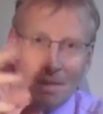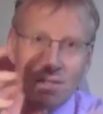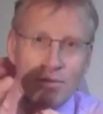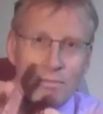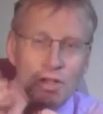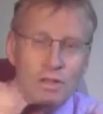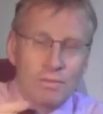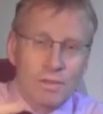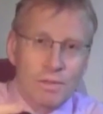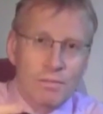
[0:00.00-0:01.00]
some
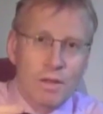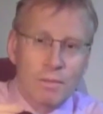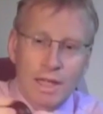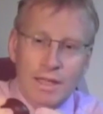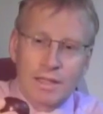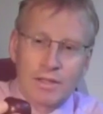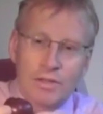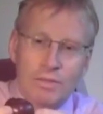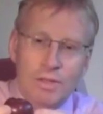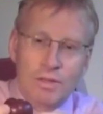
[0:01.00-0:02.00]
tubes, some sperm collecting
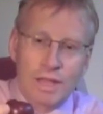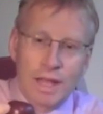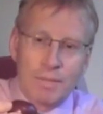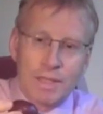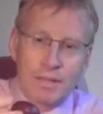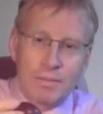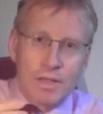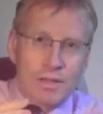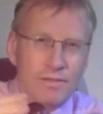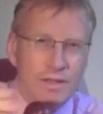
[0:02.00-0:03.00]
tubes called the epididymis that